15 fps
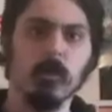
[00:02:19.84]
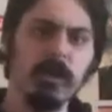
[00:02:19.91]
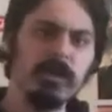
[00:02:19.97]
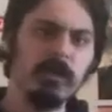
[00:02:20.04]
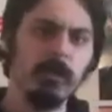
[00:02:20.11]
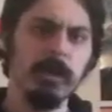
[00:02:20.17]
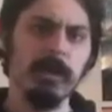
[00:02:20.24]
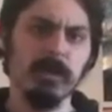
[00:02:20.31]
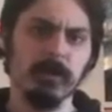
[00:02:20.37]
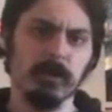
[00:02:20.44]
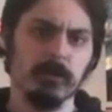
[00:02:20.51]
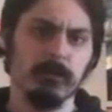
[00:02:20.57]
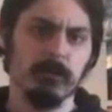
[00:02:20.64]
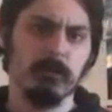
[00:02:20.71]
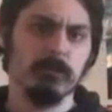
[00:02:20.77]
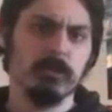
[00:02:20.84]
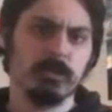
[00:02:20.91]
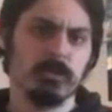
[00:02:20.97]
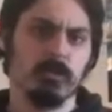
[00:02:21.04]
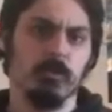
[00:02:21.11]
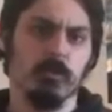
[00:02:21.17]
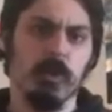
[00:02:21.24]
When you hear of a
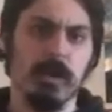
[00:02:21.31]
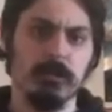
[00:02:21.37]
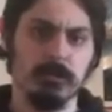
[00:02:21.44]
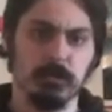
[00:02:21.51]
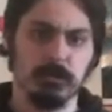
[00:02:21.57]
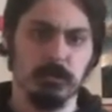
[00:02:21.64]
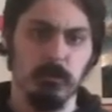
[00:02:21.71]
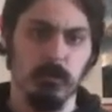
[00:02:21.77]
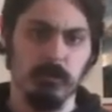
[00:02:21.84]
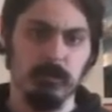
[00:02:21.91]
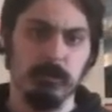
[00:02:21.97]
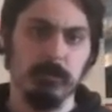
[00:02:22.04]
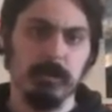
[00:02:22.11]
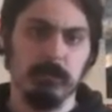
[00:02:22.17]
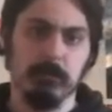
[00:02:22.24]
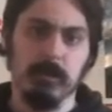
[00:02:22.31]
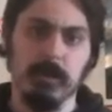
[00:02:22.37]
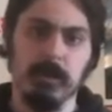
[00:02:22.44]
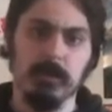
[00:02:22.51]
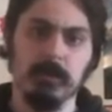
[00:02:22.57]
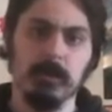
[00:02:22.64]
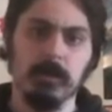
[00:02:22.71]
Mr. Rogers movie being
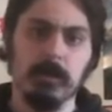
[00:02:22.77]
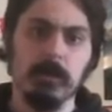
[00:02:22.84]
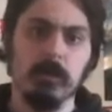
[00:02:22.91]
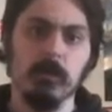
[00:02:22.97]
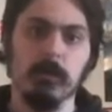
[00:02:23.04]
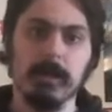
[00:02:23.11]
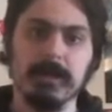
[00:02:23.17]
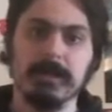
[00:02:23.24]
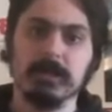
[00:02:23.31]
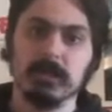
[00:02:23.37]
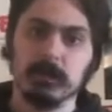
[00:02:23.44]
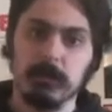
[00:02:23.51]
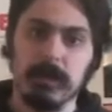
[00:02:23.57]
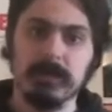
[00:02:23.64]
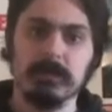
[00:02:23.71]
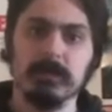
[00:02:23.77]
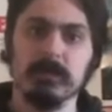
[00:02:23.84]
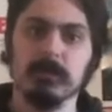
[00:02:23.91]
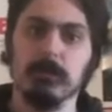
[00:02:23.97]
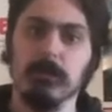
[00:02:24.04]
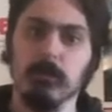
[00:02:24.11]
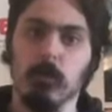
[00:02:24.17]
made, you might expect
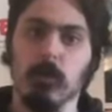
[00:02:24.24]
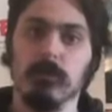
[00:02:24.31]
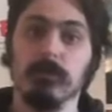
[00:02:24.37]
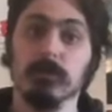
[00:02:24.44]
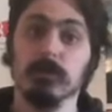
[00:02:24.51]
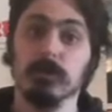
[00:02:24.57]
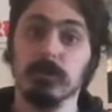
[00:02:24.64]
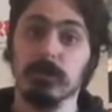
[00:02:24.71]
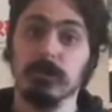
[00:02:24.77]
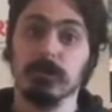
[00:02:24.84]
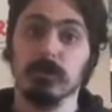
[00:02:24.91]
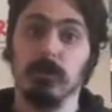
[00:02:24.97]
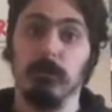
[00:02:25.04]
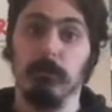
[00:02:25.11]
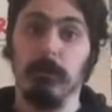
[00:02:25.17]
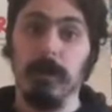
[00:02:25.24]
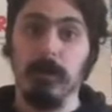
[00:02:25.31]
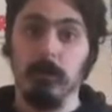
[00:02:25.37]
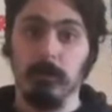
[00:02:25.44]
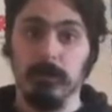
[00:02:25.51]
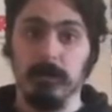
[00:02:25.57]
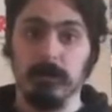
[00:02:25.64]
it to be more of a traditional
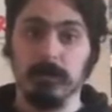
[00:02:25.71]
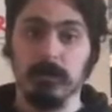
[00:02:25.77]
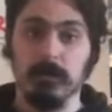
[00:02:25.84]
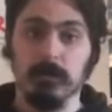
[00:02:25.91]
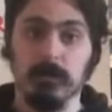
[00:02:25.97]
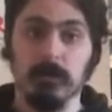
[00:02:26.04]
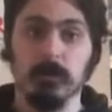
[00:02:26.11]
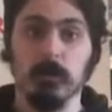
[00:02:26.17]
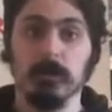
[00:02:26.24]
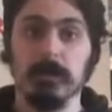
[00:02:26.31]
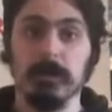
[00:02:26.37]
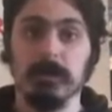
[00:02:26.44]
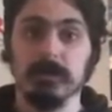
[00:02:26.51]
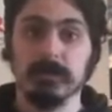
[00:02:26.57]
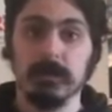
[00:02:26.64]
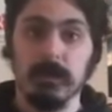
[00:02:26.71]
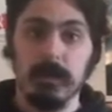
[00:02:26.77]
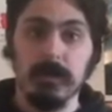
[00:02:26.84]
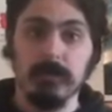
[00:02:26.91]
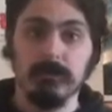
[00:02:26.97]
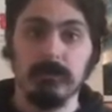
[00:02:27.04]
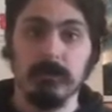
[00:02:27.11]
biopic, looking at his
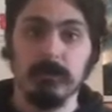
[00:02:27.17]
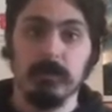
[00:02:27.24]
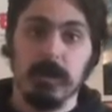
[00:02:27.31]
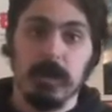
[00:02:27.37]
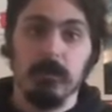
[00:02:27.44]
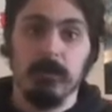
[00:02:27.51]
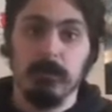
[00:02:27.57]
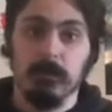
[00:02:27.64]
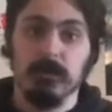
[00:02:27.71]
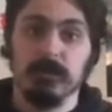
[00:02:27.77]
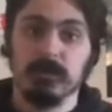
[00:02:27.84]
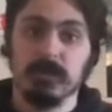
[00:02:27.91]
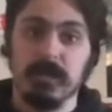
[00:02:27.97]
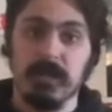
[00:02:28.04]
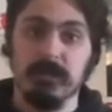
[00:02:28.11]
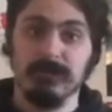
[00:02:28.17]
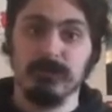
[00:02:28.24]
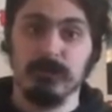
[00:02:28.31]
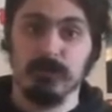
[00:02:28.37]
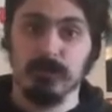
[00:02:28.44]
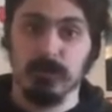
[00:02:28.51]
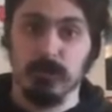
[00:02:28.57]
life and how he put his
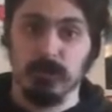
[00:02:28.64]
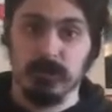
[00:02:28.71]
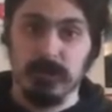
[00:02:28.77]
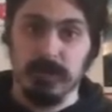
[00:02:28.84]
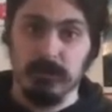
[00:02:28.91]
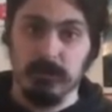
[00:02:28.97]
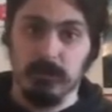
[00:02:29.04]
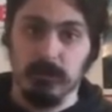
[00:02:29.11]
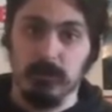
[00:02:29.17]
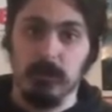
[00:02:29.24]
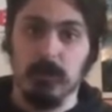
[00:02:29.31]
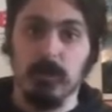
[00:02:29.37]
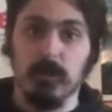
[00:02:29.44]
television show together.